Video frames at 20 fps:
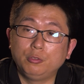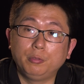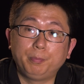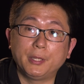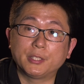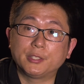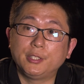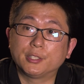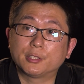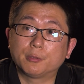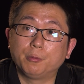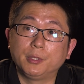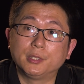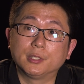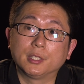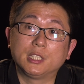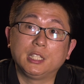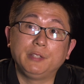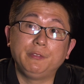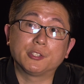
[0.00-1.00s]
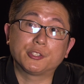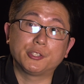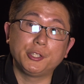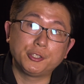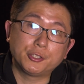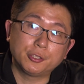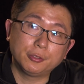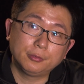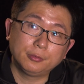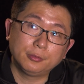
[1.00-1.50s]
do business with a TV
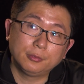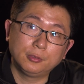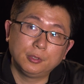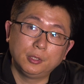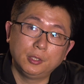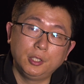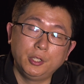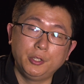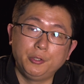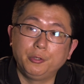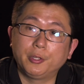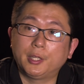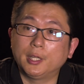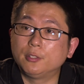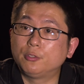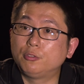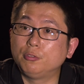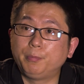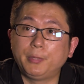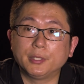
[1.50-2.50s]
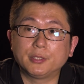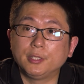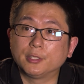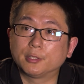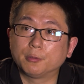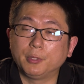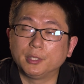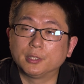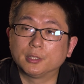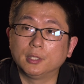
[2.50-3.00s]
station. You can do
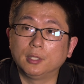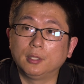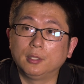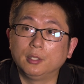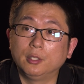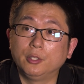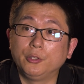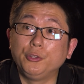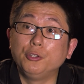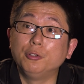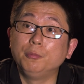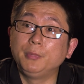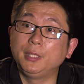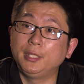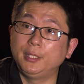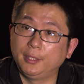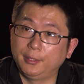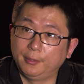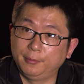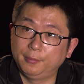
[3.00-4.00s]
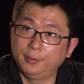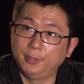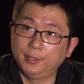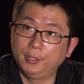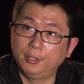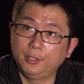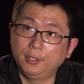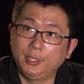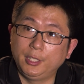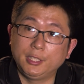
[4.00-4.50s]
business with uh, new media,
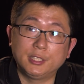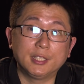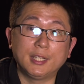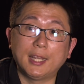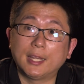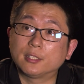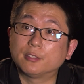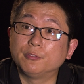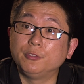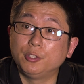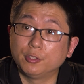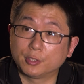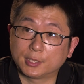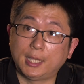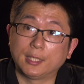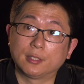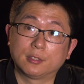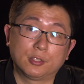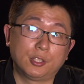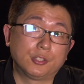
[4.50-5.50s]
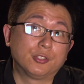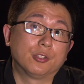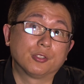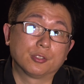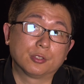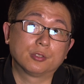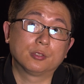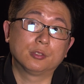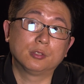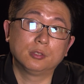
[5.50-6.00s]
internet video sites such
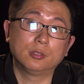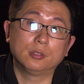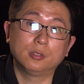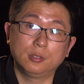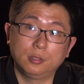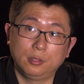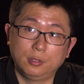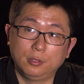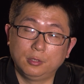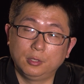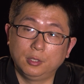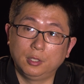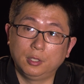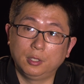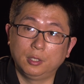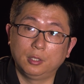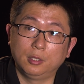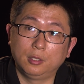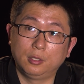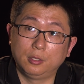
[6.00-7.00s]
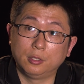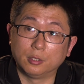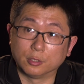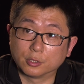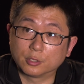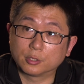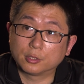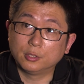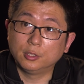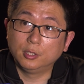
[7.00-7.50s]
as uh,
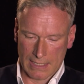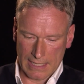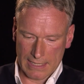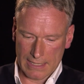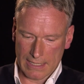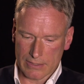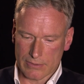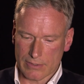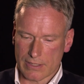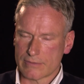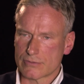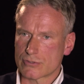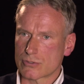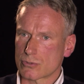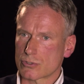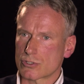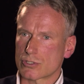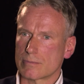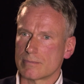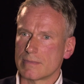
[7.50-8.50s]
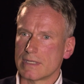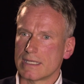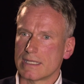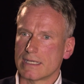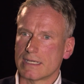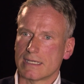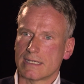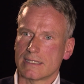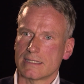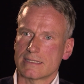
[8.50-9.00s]
Earth. And then you have social
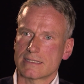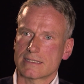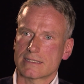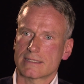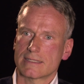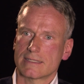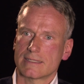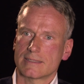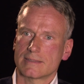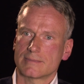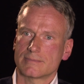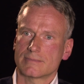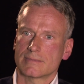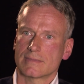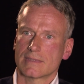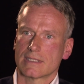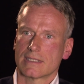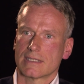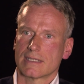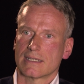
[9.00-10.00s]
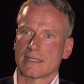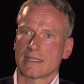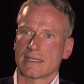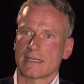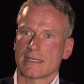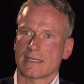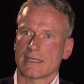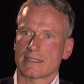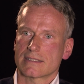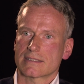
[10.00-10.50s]
media as, um,
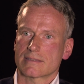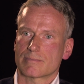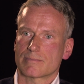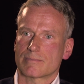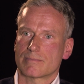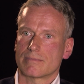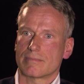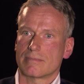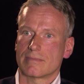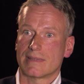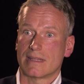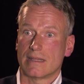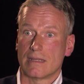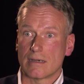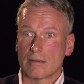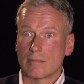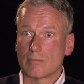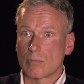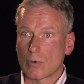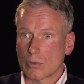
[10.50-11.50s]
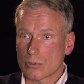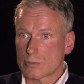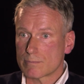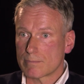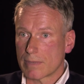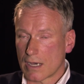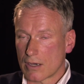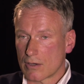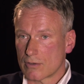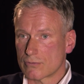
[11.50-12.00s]
as a, the
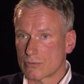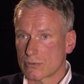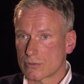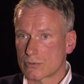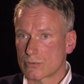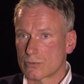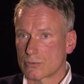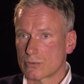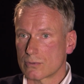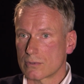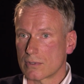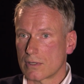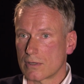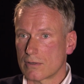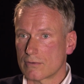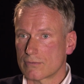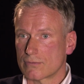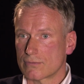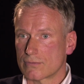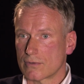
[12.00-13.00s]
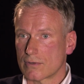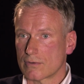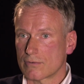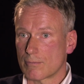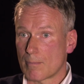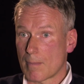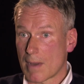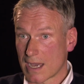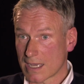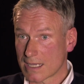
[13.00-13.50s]
most powerful tool of,
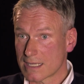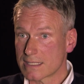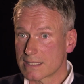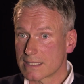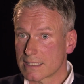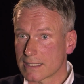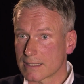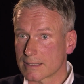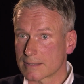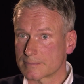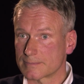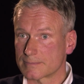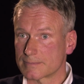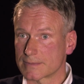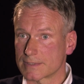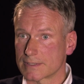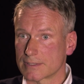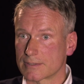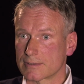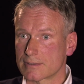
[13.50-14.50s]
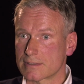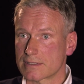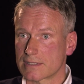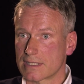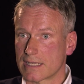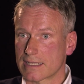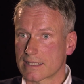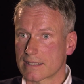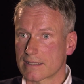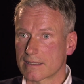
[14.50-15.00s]
of marketing. You know,
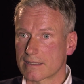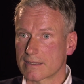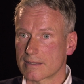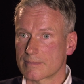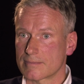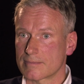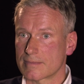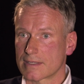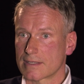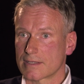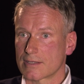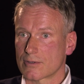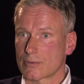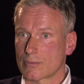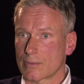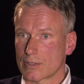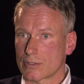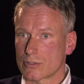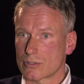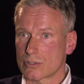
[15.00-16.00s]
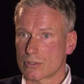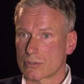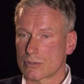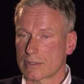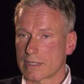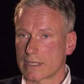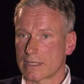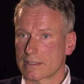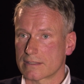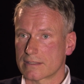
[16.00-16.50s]
it's like um, when you
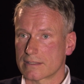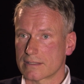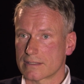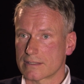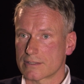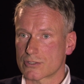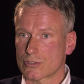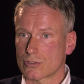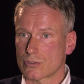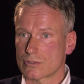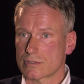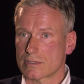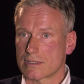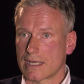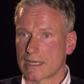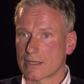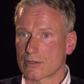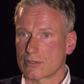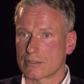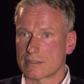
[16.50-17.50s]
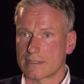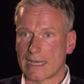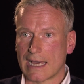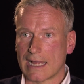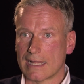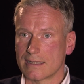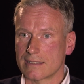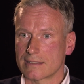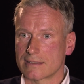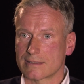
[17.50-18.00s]
look at uh, shows like Got
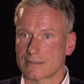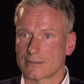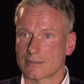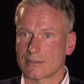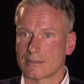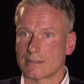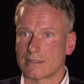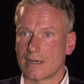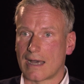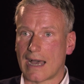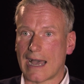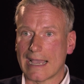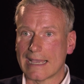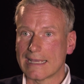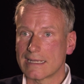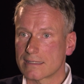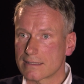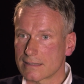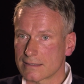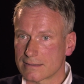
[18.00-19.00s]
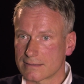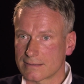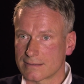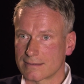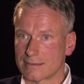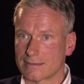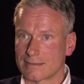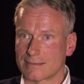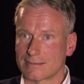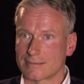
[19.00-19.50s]
Talent or Idol,
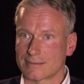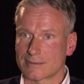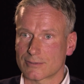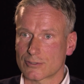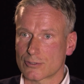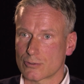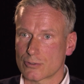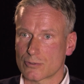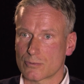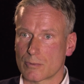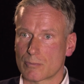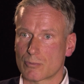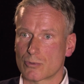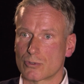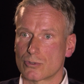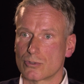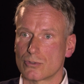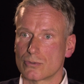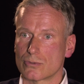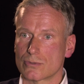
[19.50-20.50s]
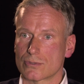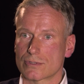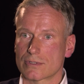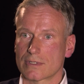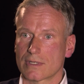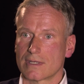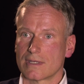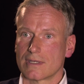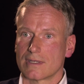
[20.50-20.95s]
uh, shows we produce,